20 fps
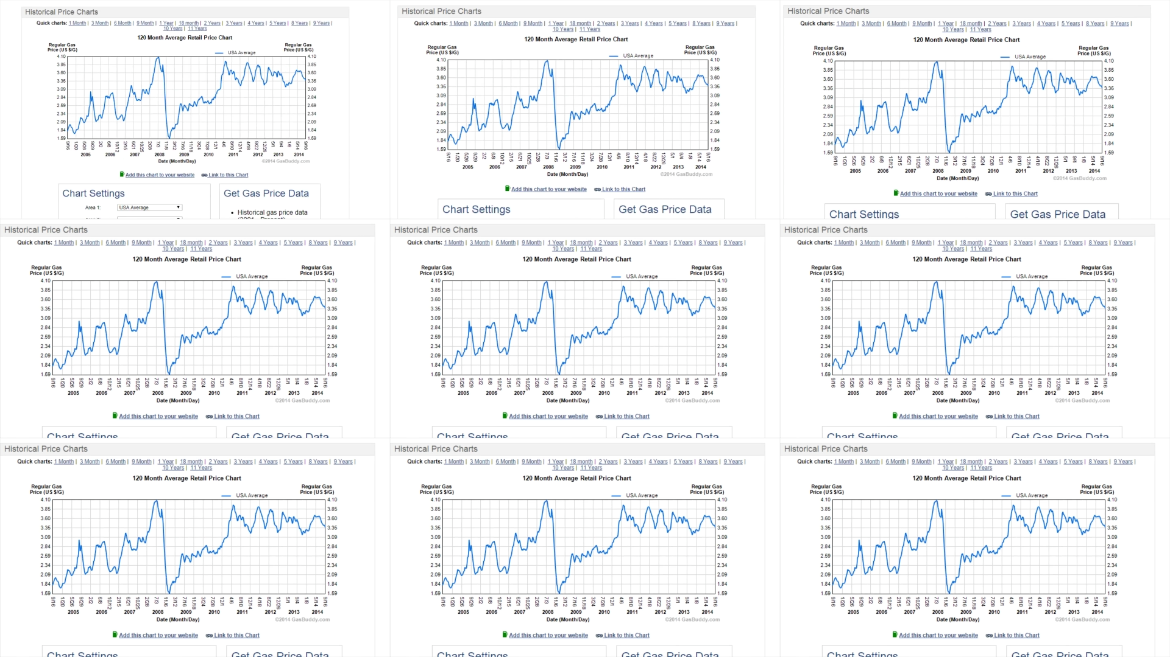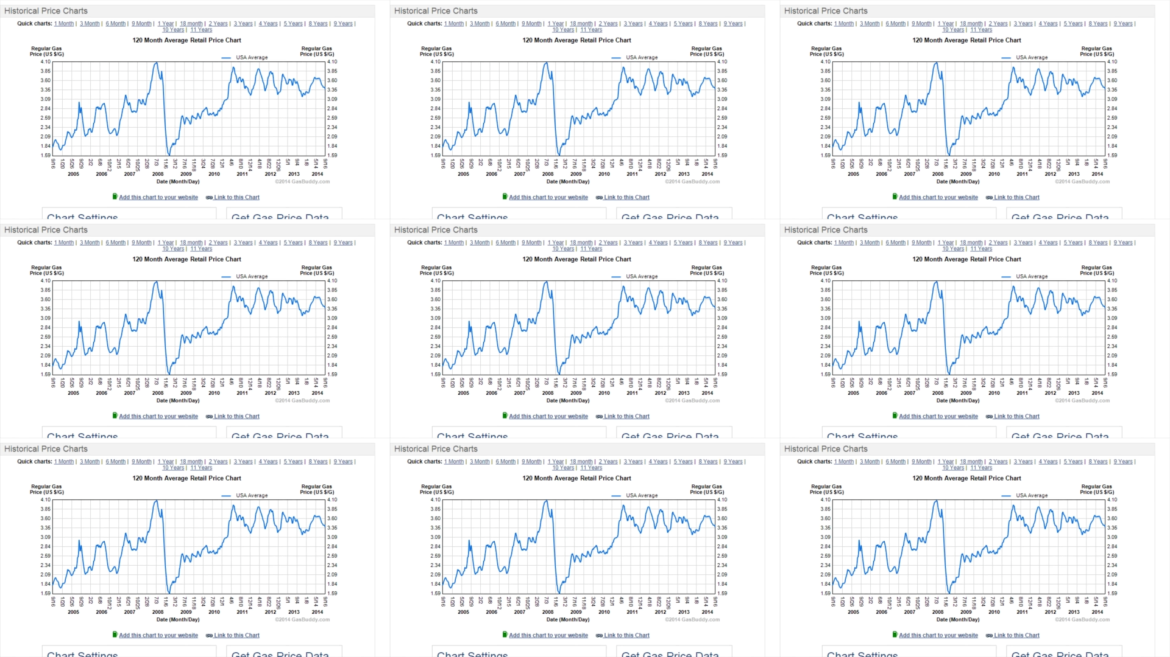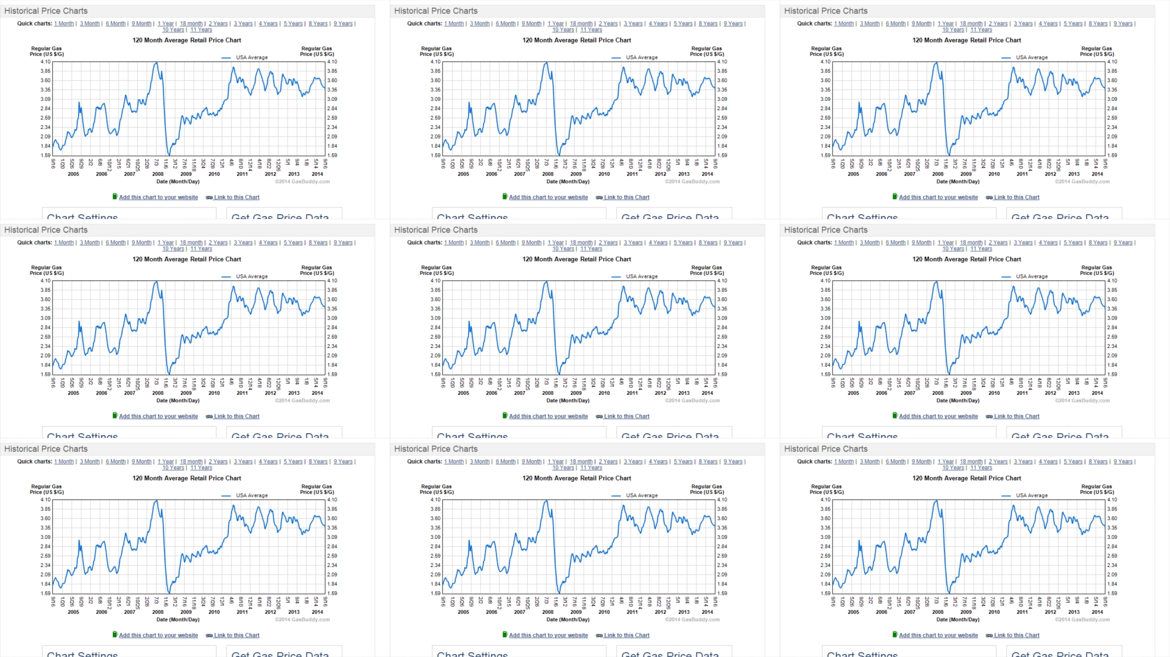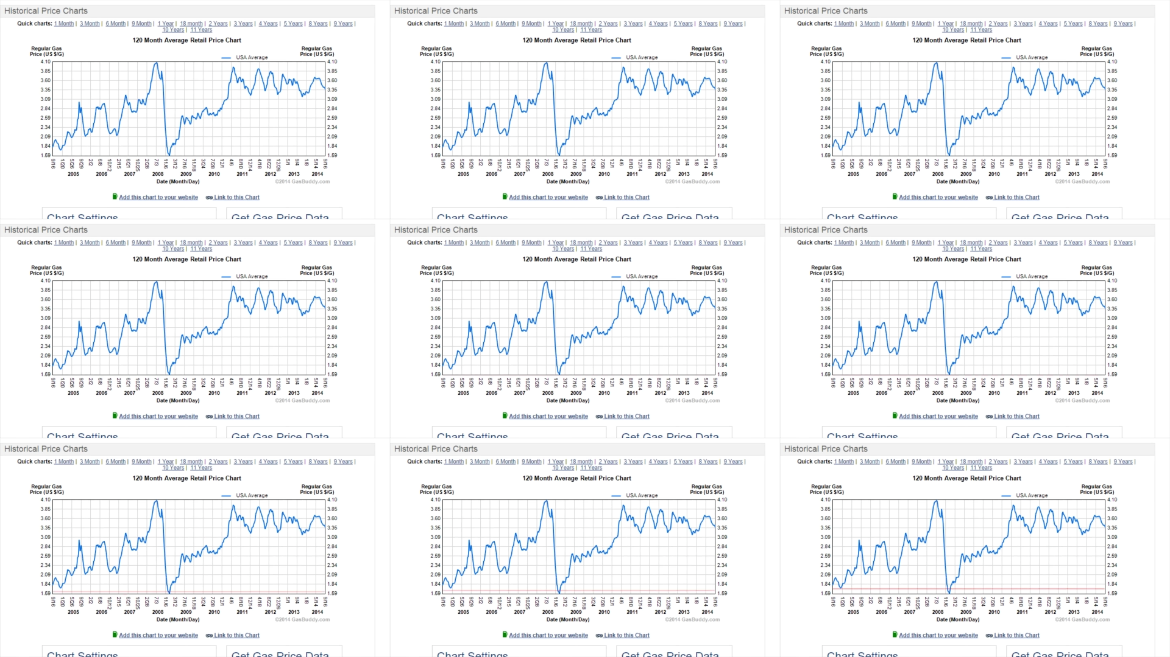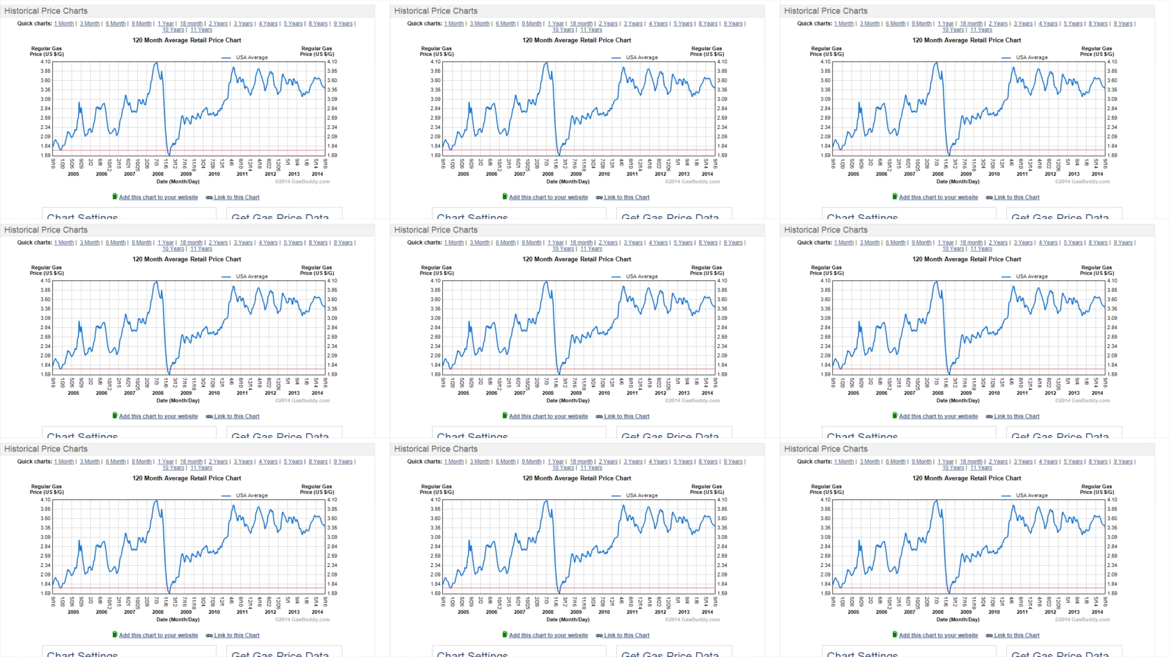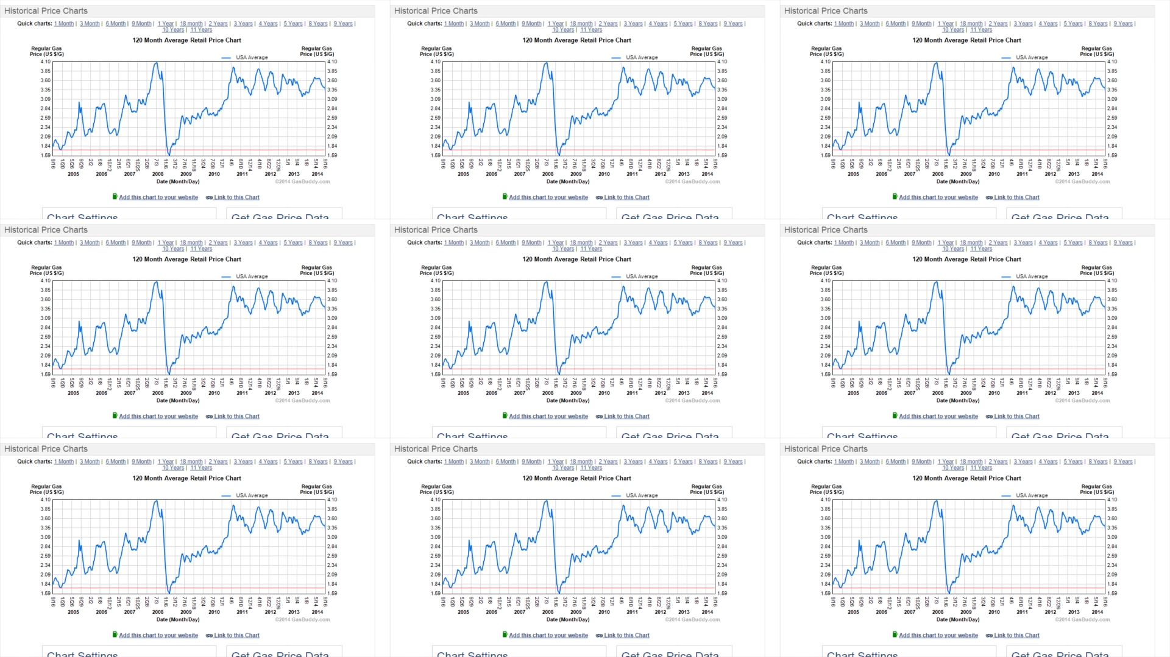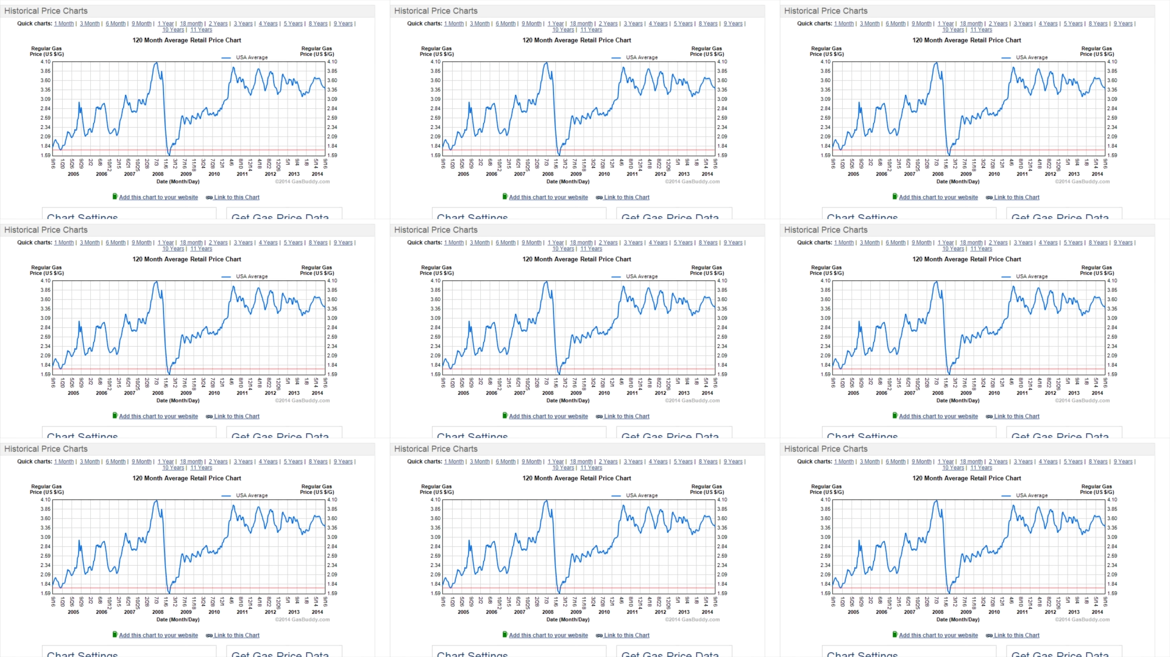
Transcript: No face is visible, so there are no lips to read.